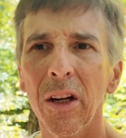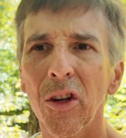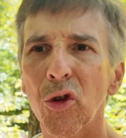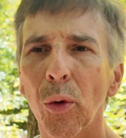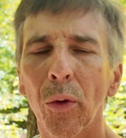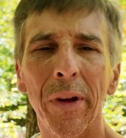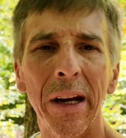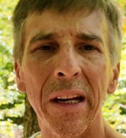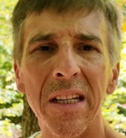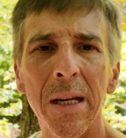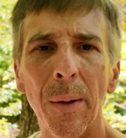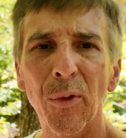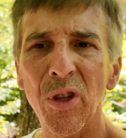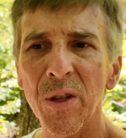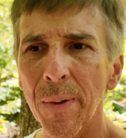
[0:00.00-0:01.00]
She will not
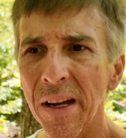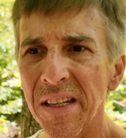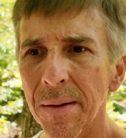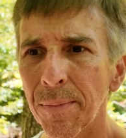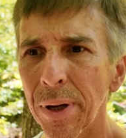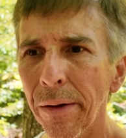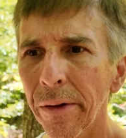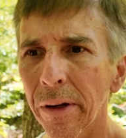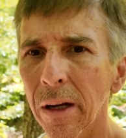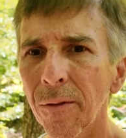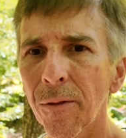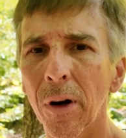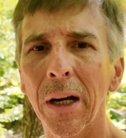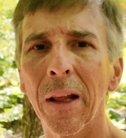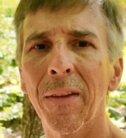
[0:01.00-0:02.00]
accept responsibility
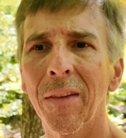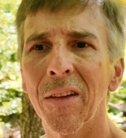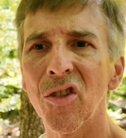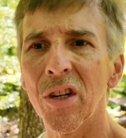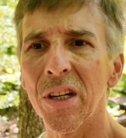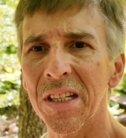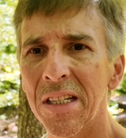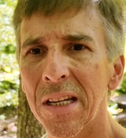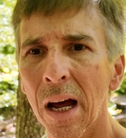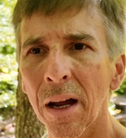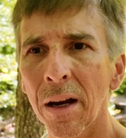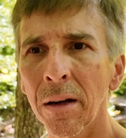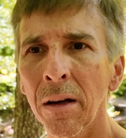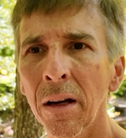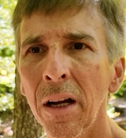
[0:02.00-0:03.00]
for anything that she has
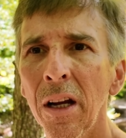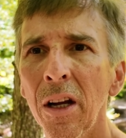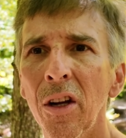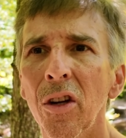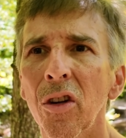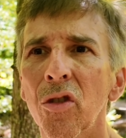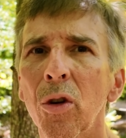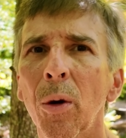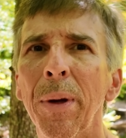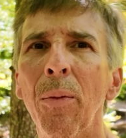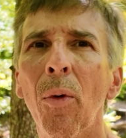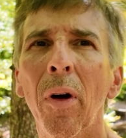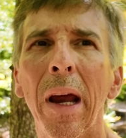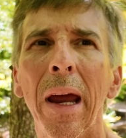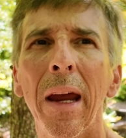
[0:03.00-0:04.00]
done. She'll be
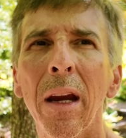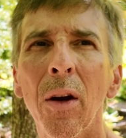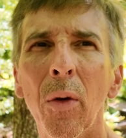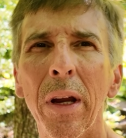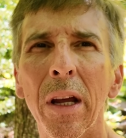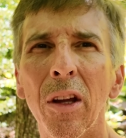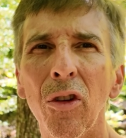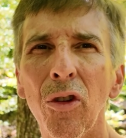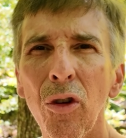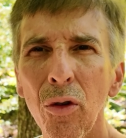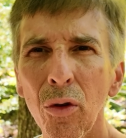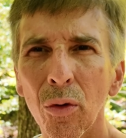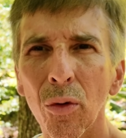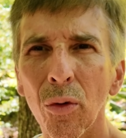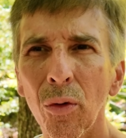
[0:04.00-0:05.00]
more angry at
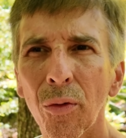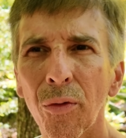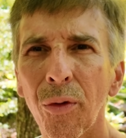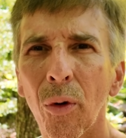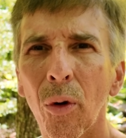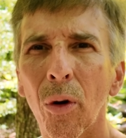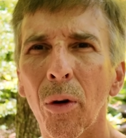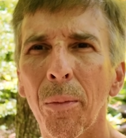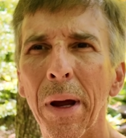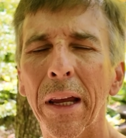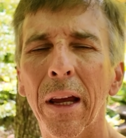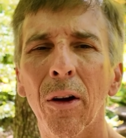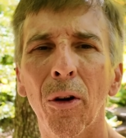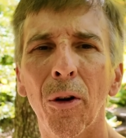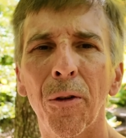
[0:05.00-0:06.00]
you for
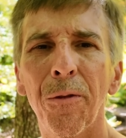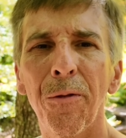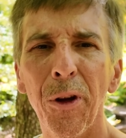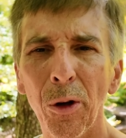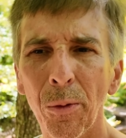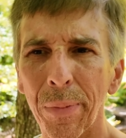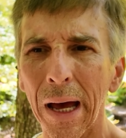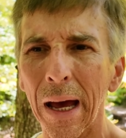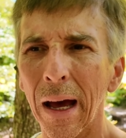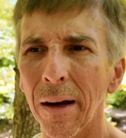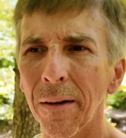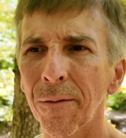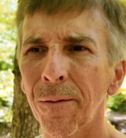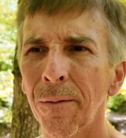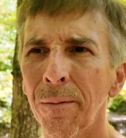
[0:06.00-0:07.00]
making her feel
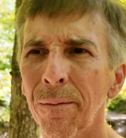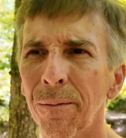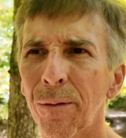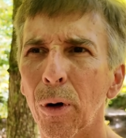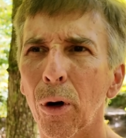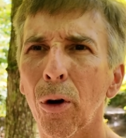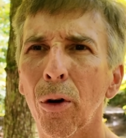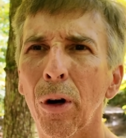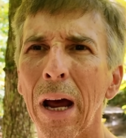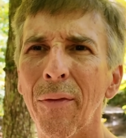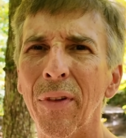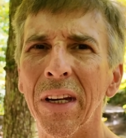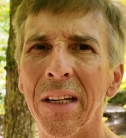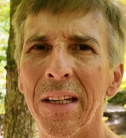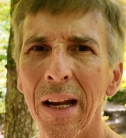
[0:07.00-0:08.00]
bad, for her
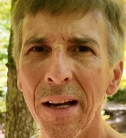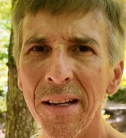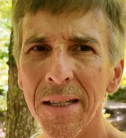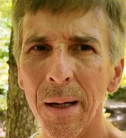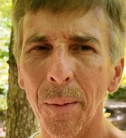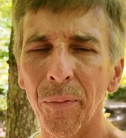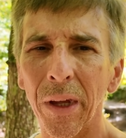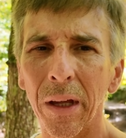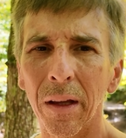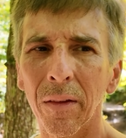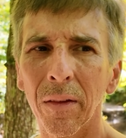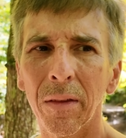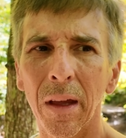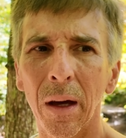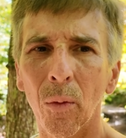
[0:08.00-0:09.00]
having done
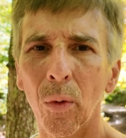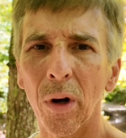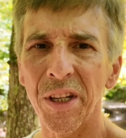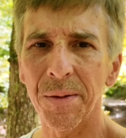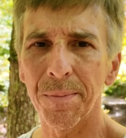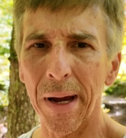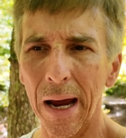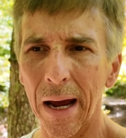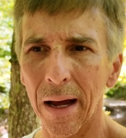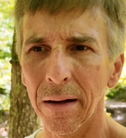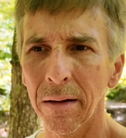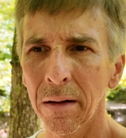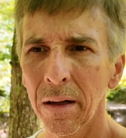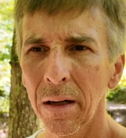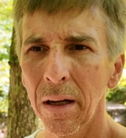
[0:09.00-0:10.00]
something that was
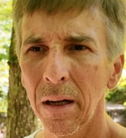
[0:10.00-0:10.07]
bad,